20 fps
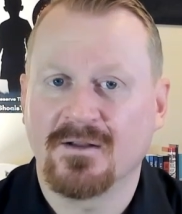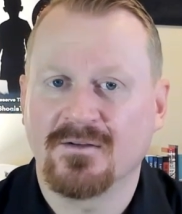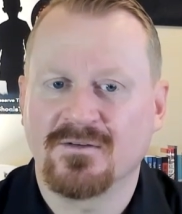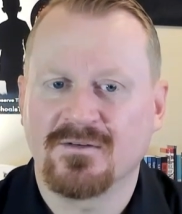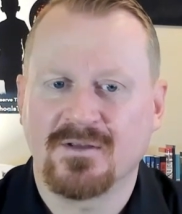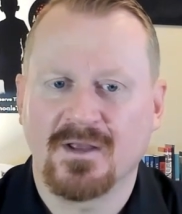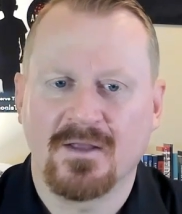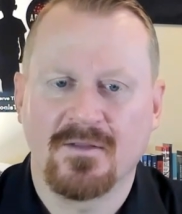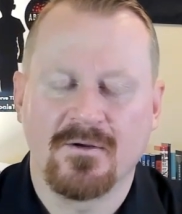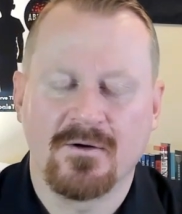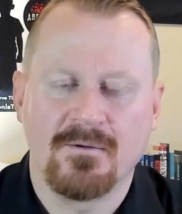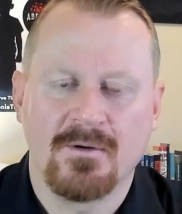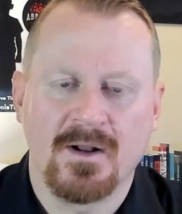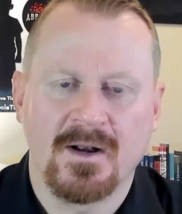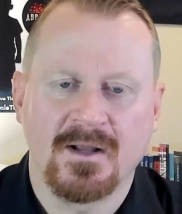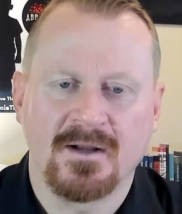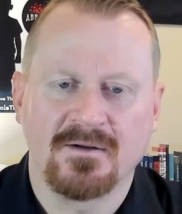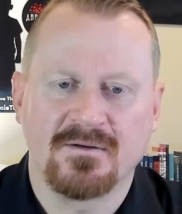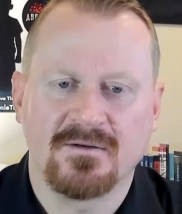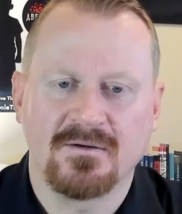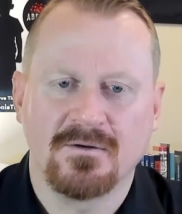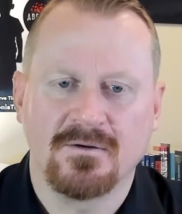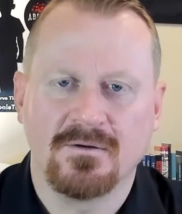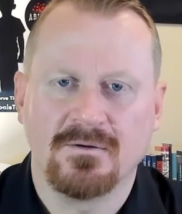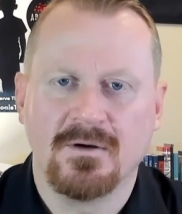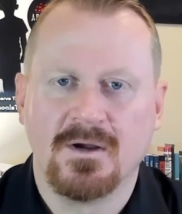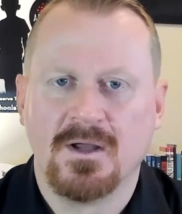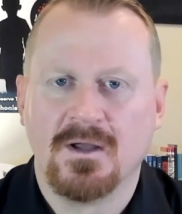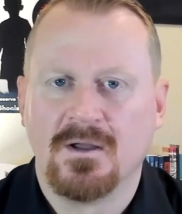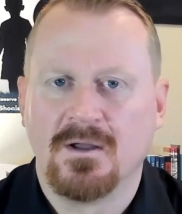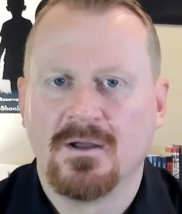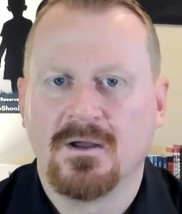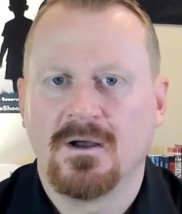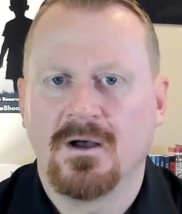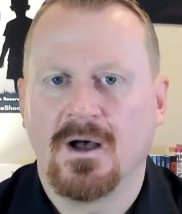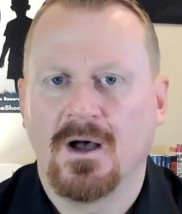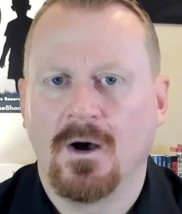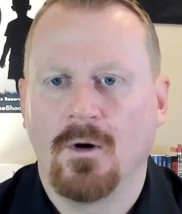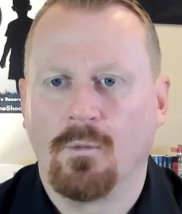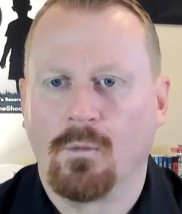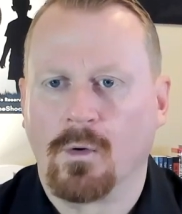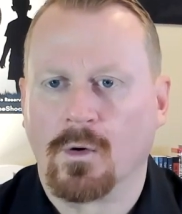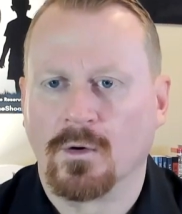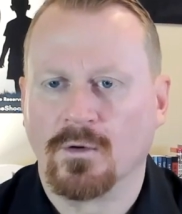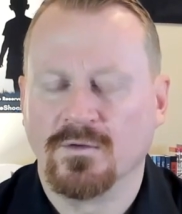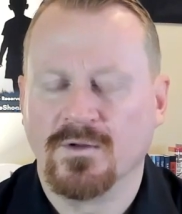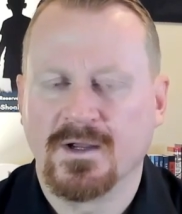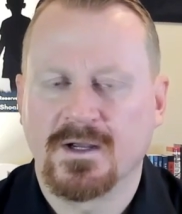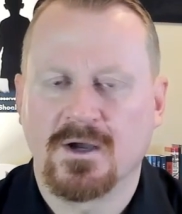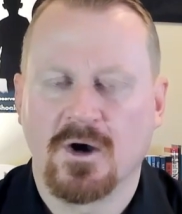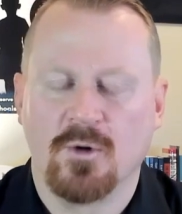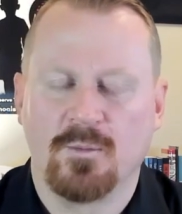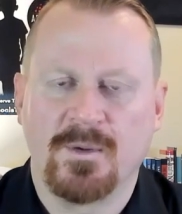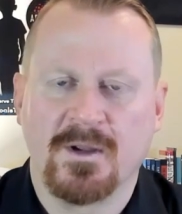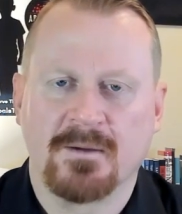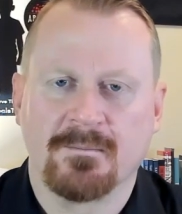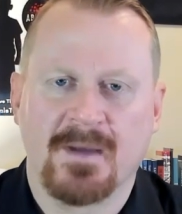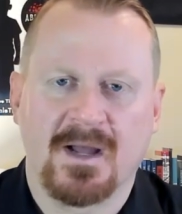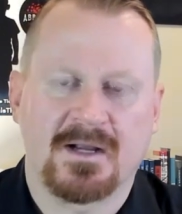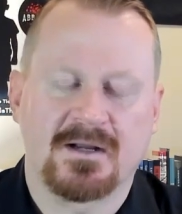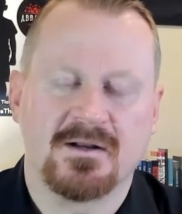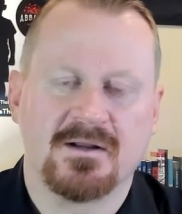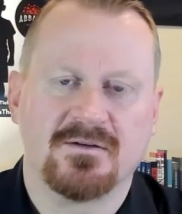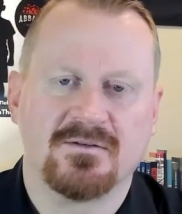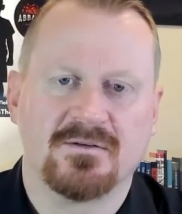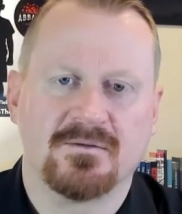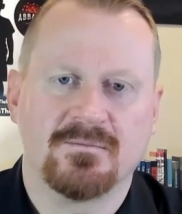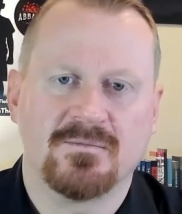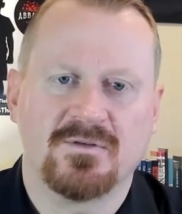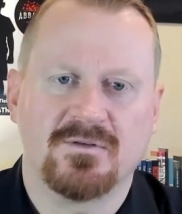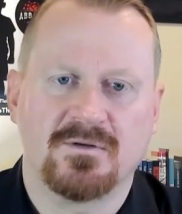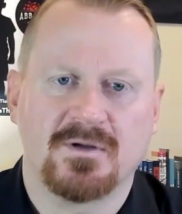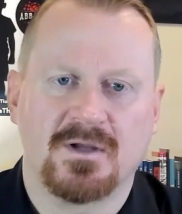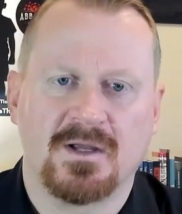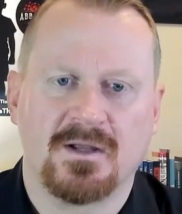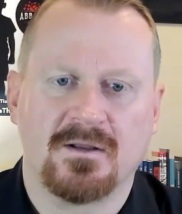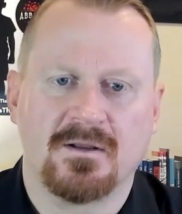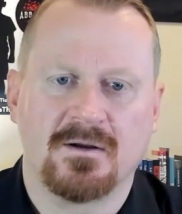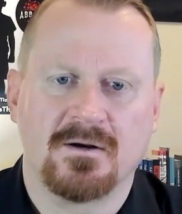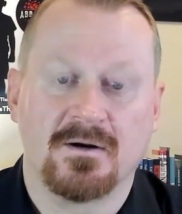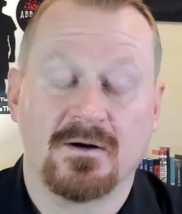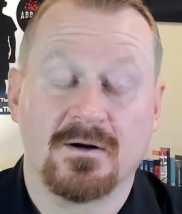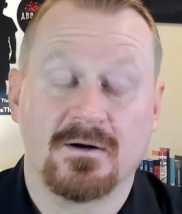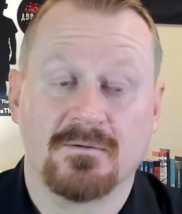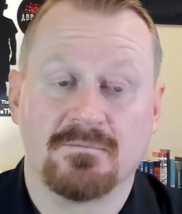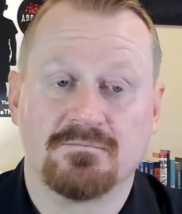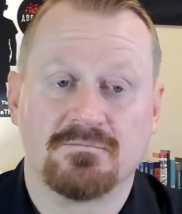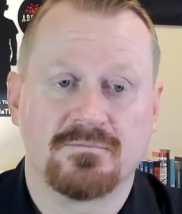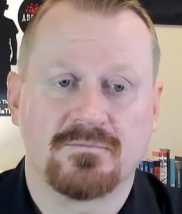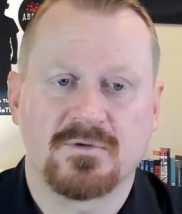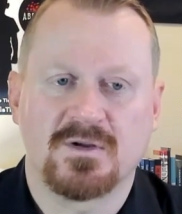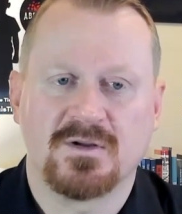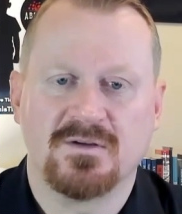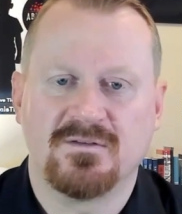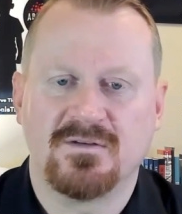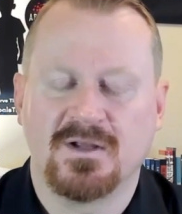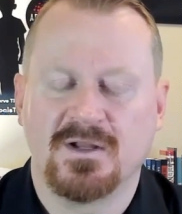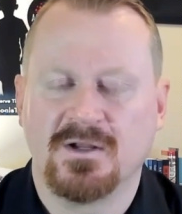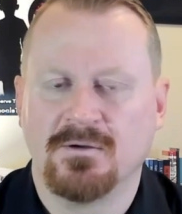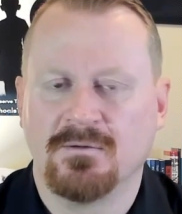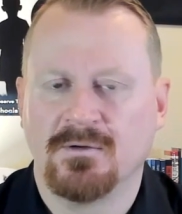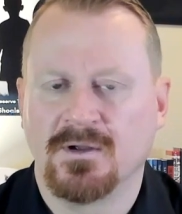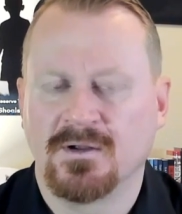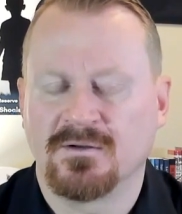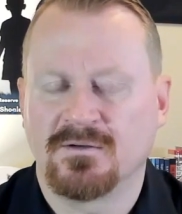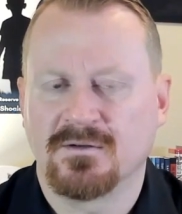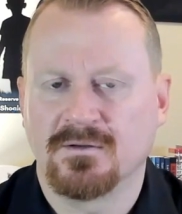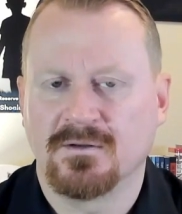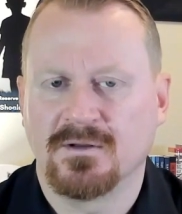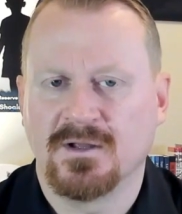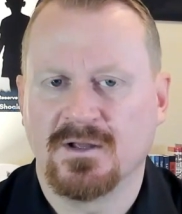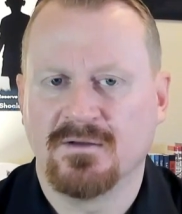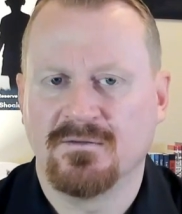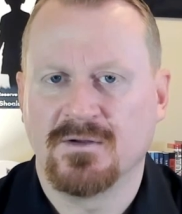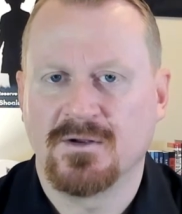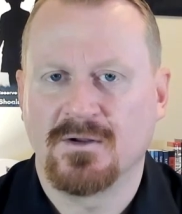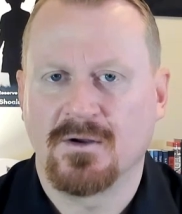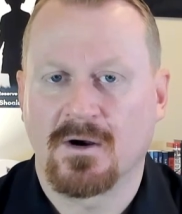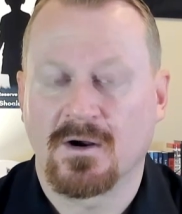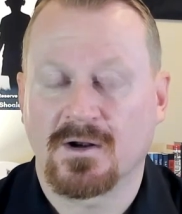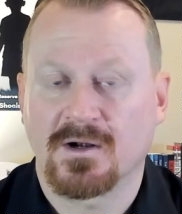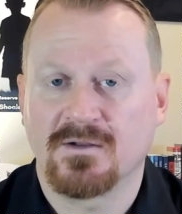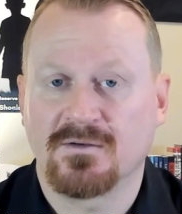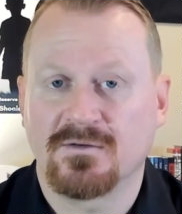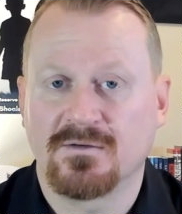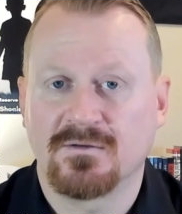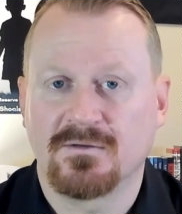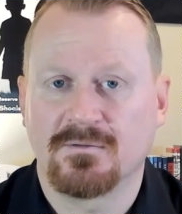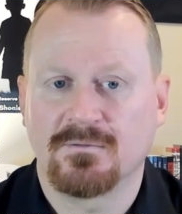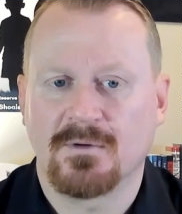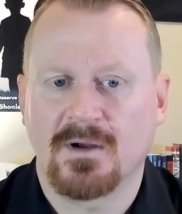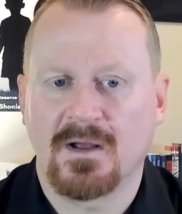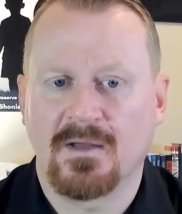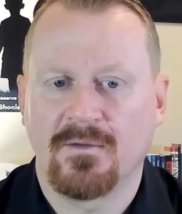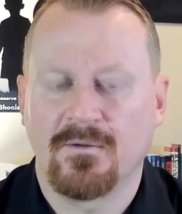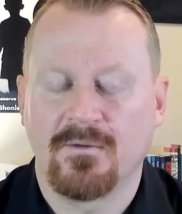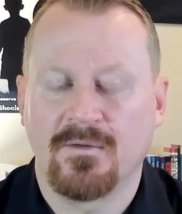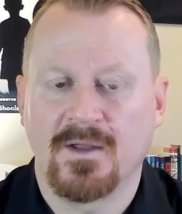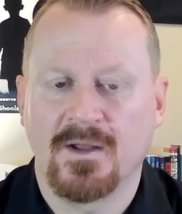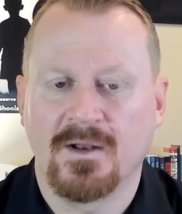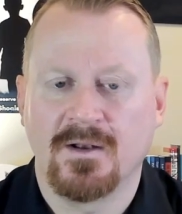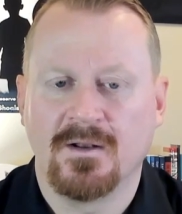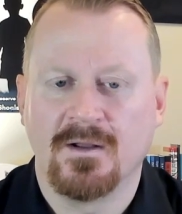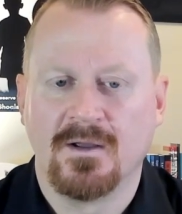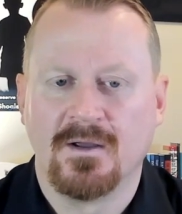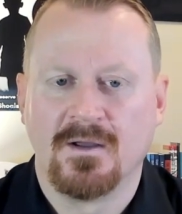Instead, they're running to worldly coping mechanisms, and they're continuing to live in darkness rather than